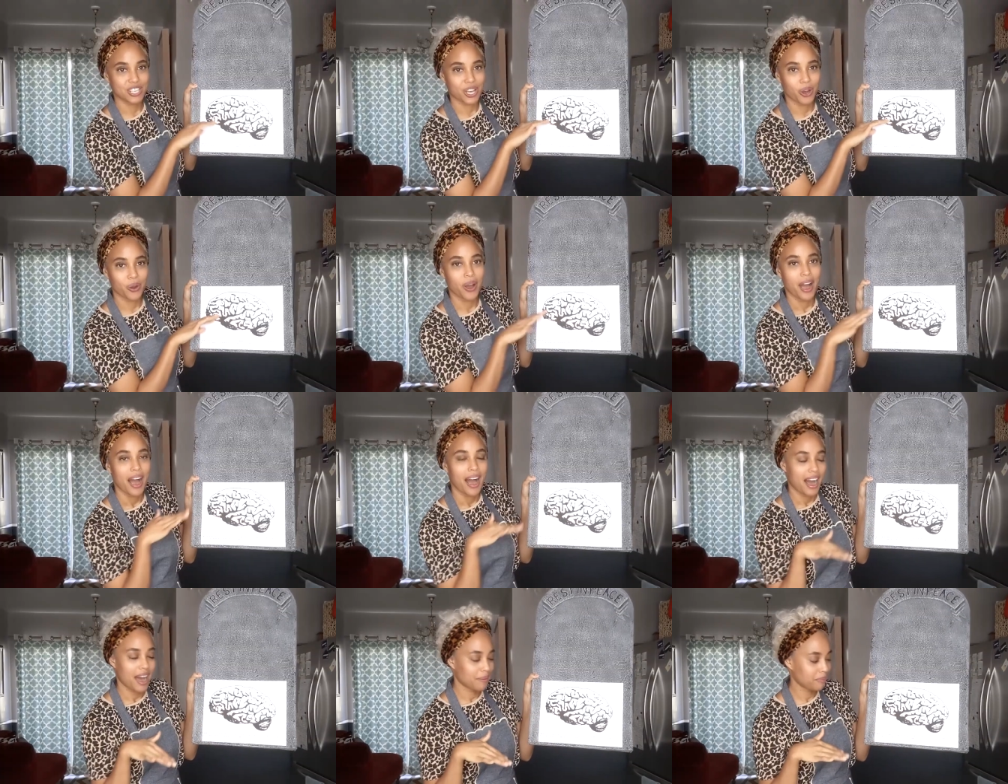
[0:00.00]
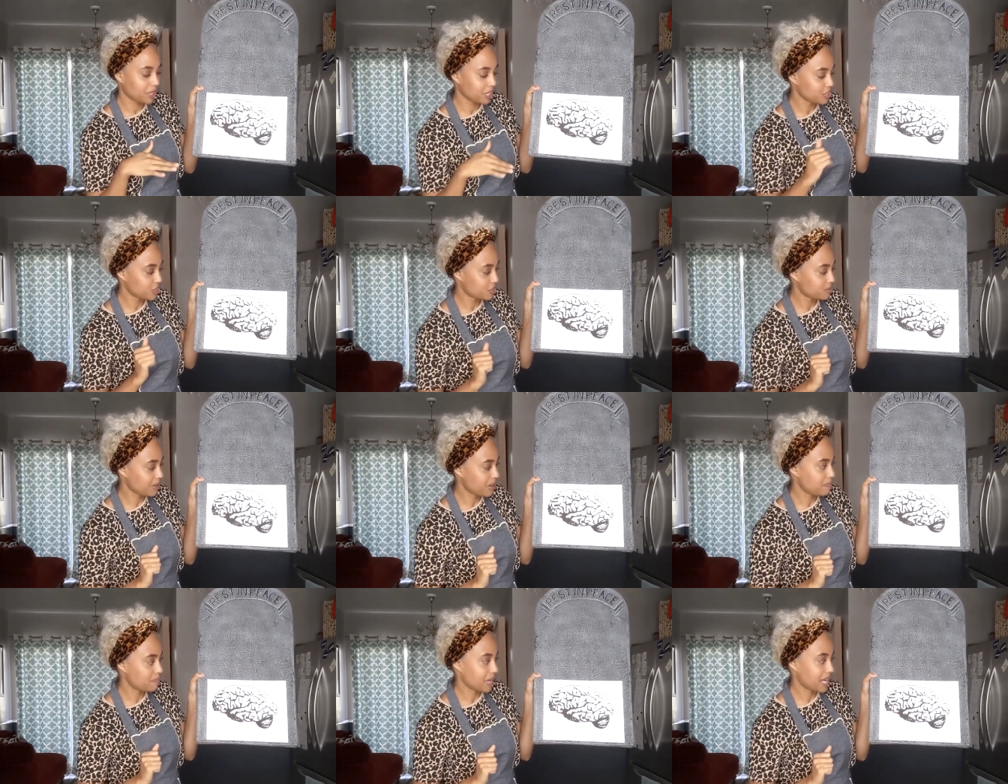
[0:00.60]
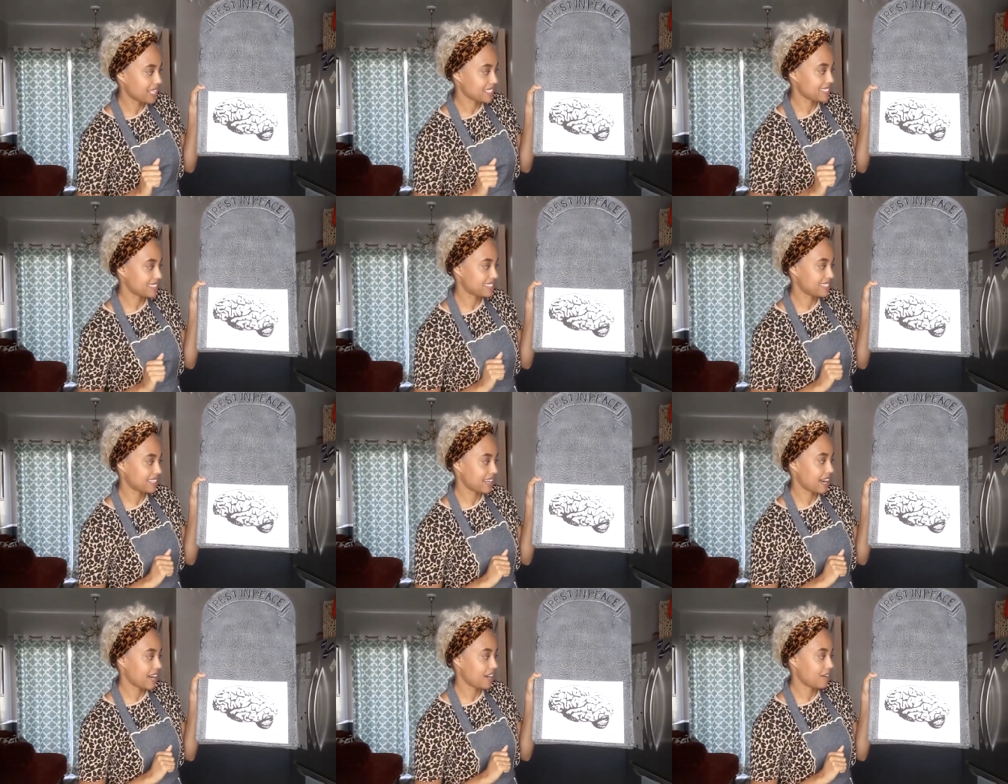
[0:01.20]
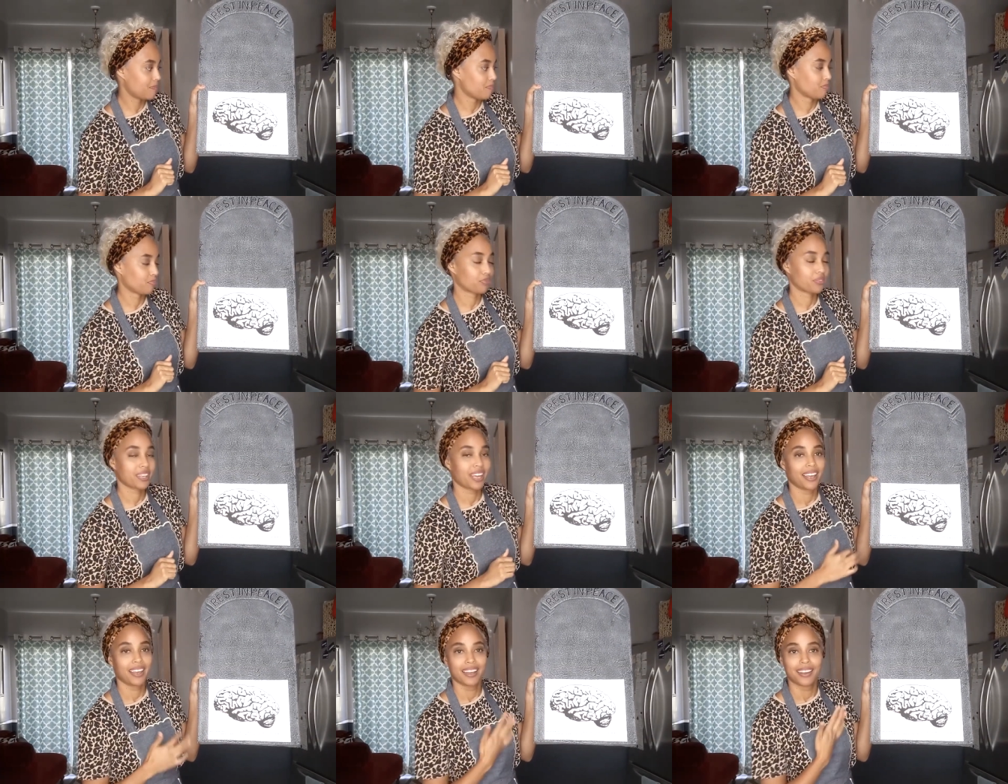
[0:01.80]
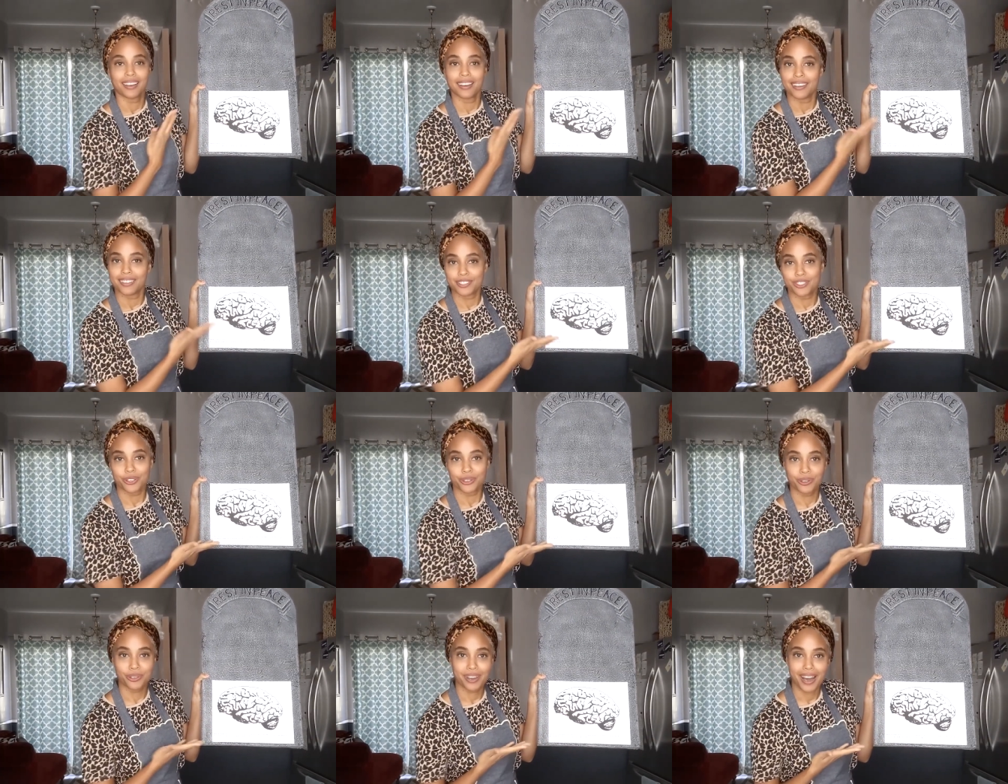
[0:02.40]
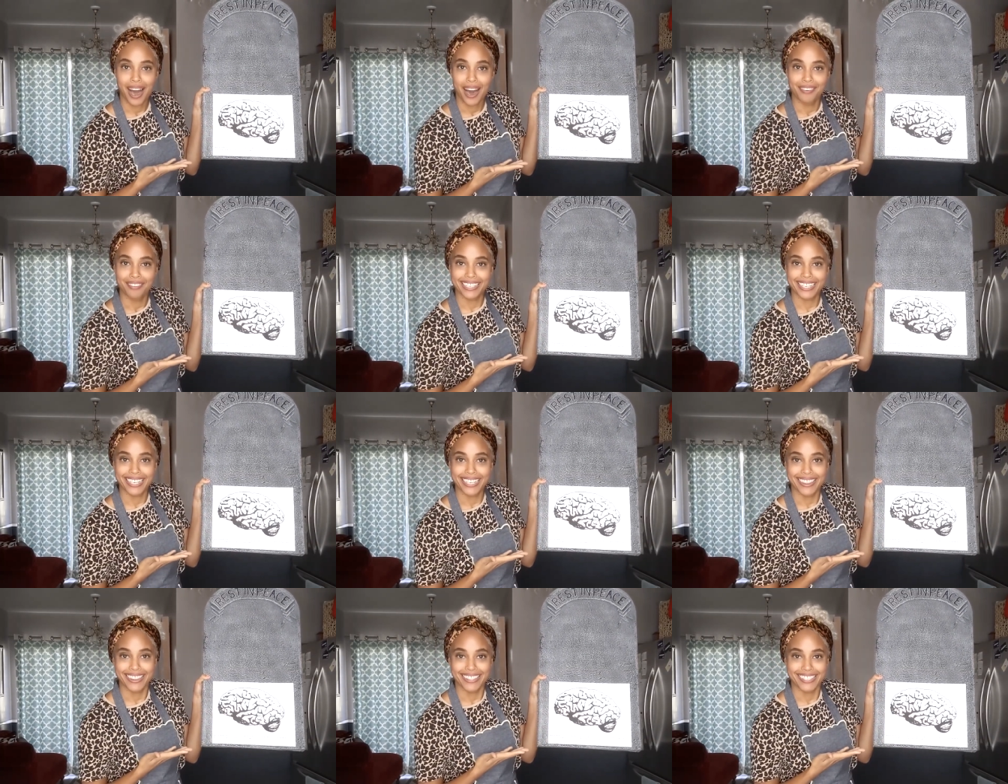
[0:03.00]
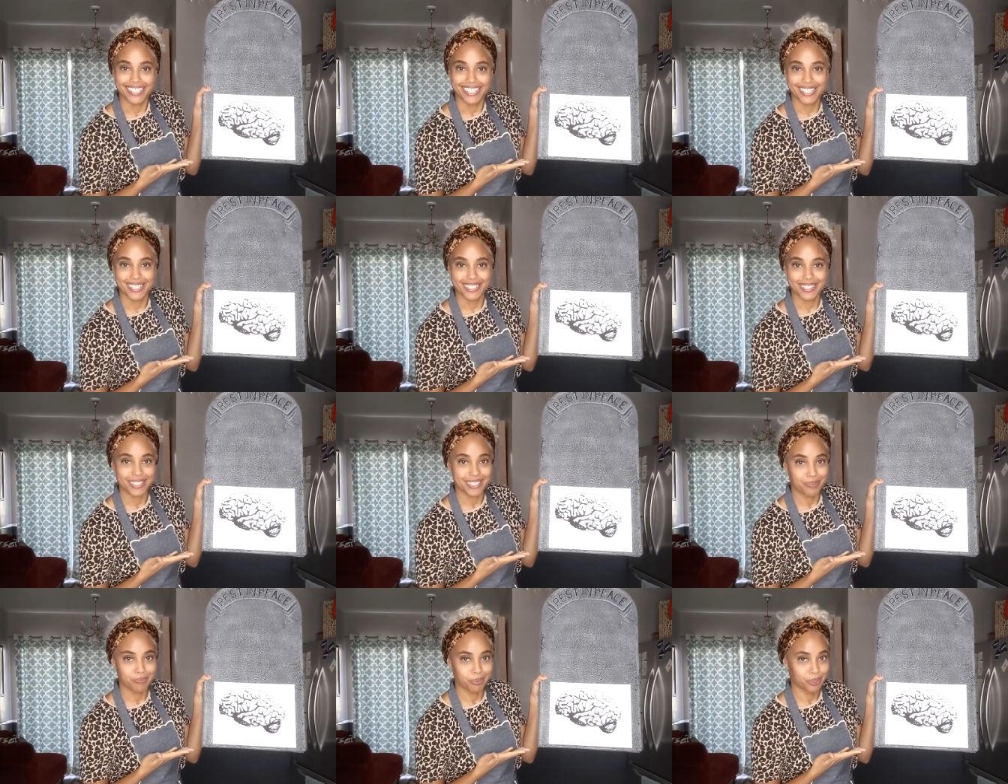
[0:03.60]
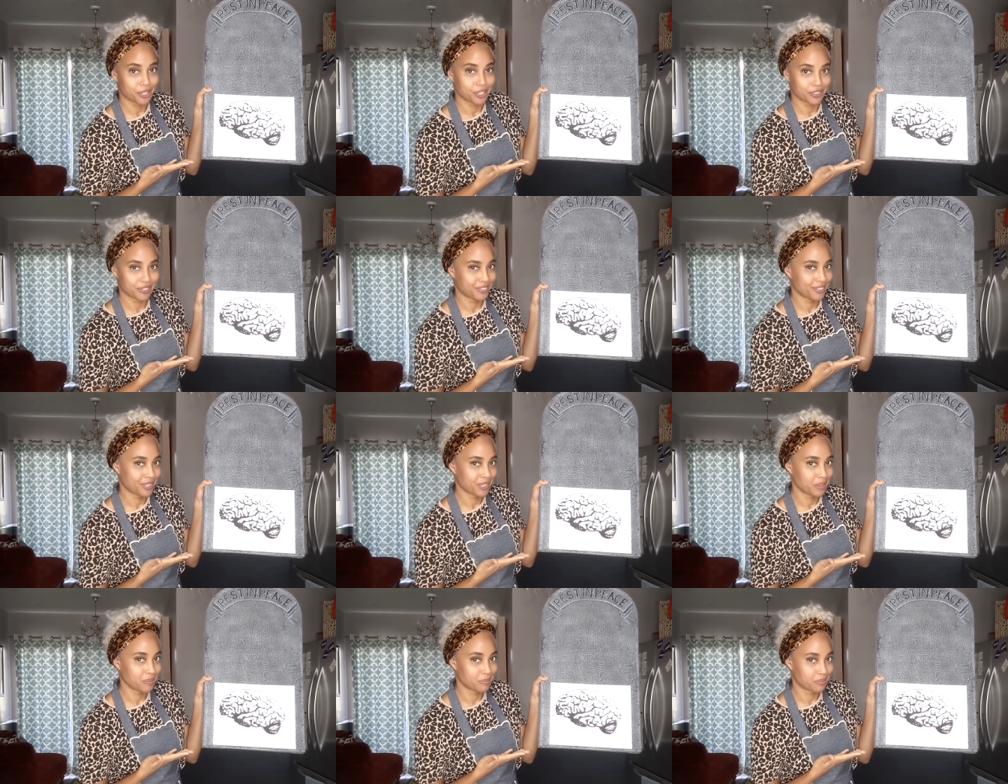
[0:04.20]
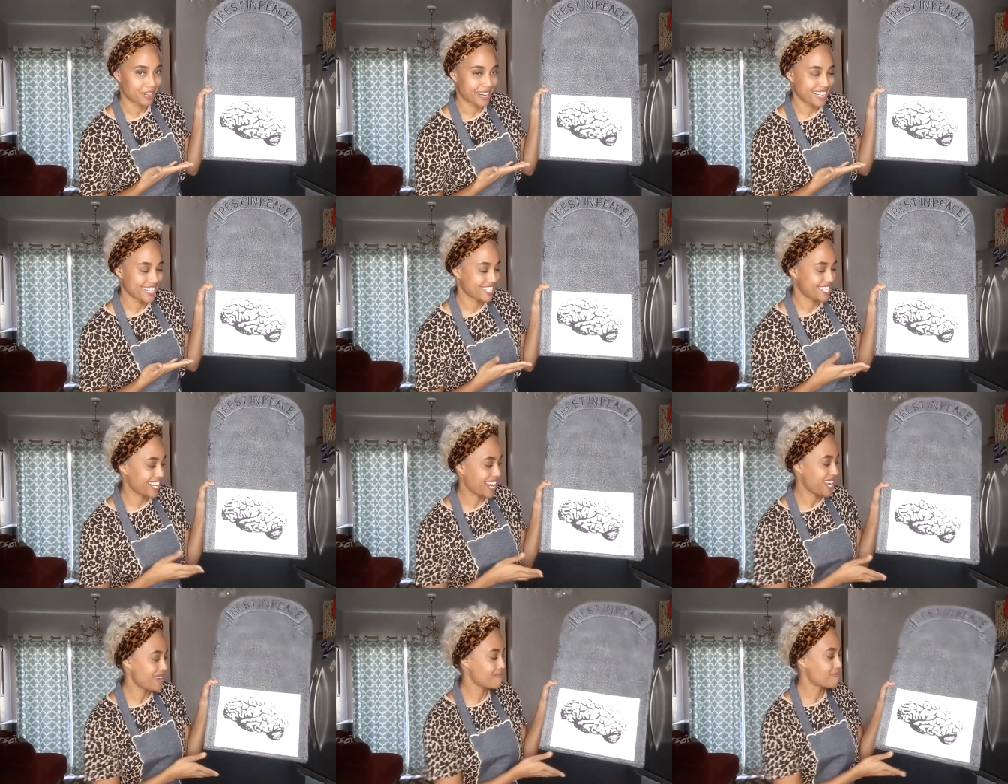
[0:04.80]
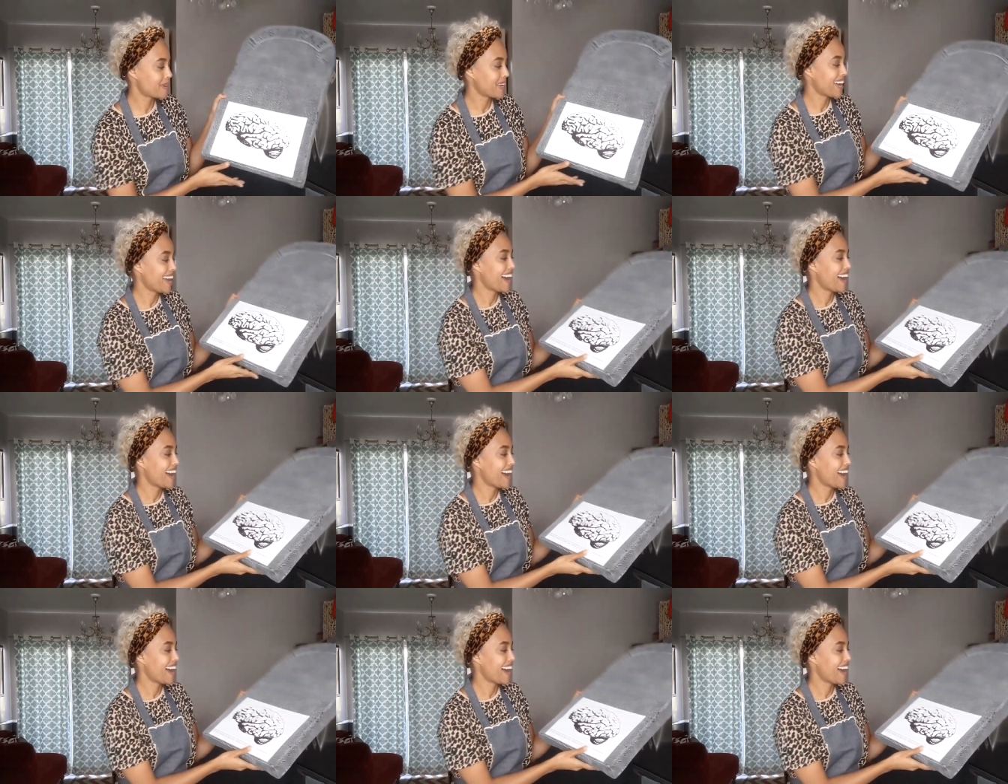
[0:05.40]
So I'm gonna do my best um, to carve it in this beautiful brain shape.